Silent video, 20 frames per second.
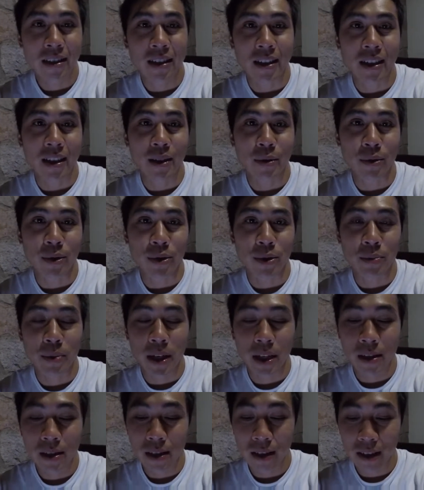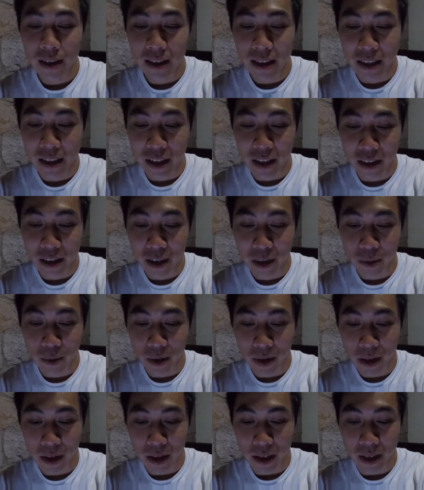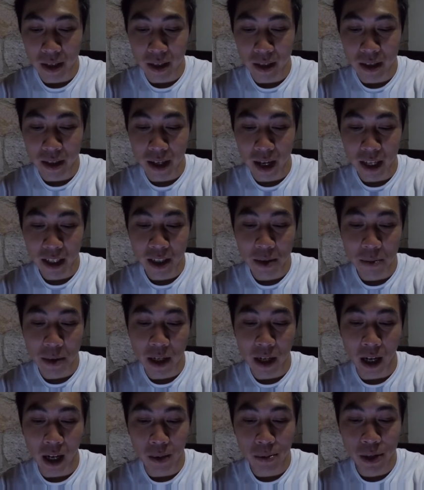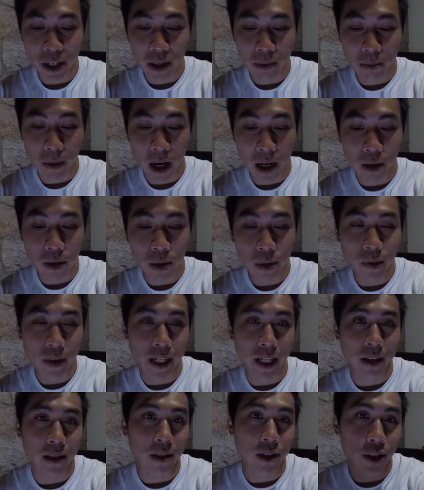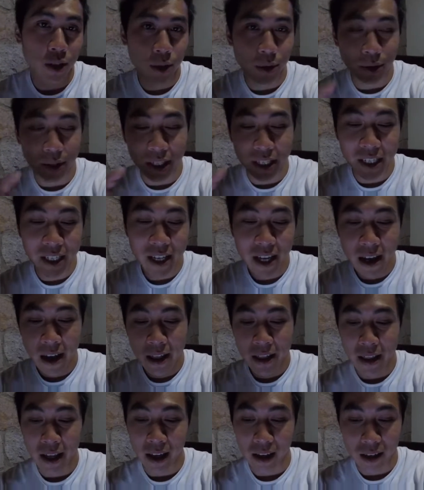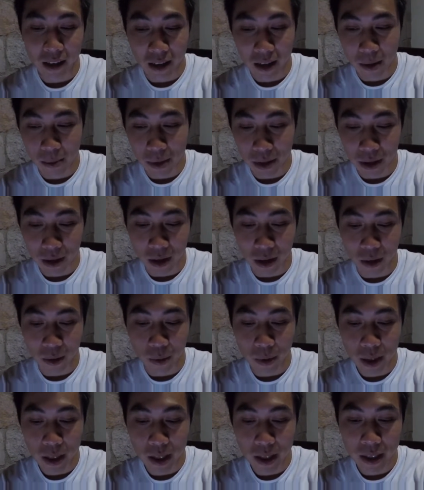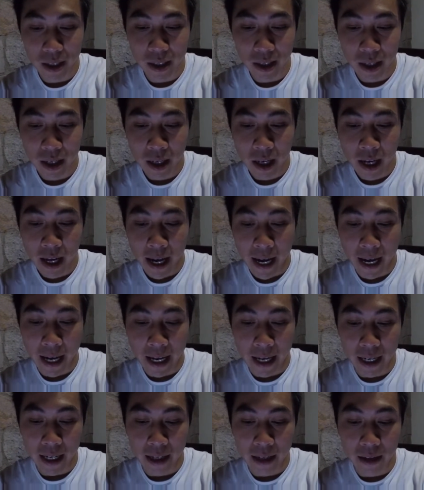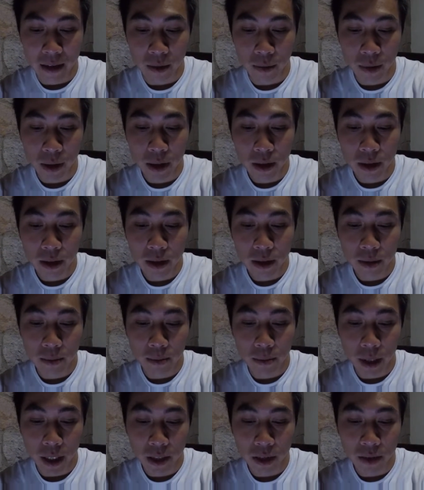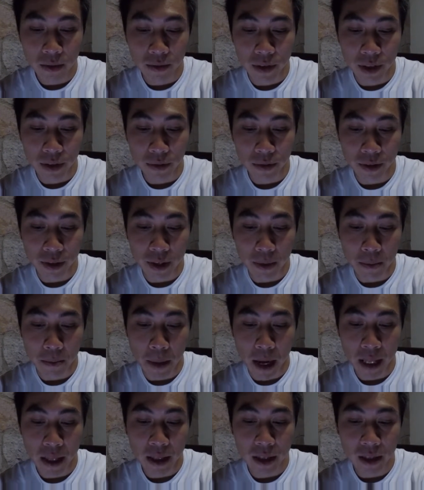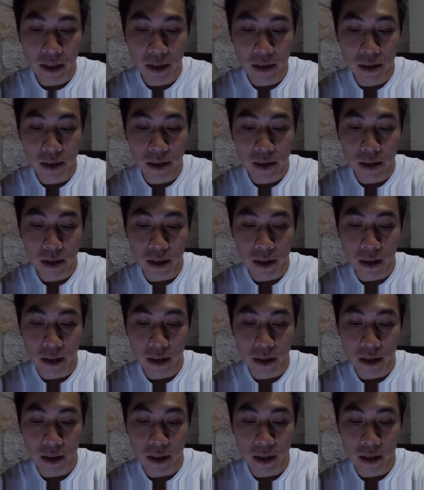It was basically dealing with the document object model and the tree that comes along with it, and we learned a bunch of different methods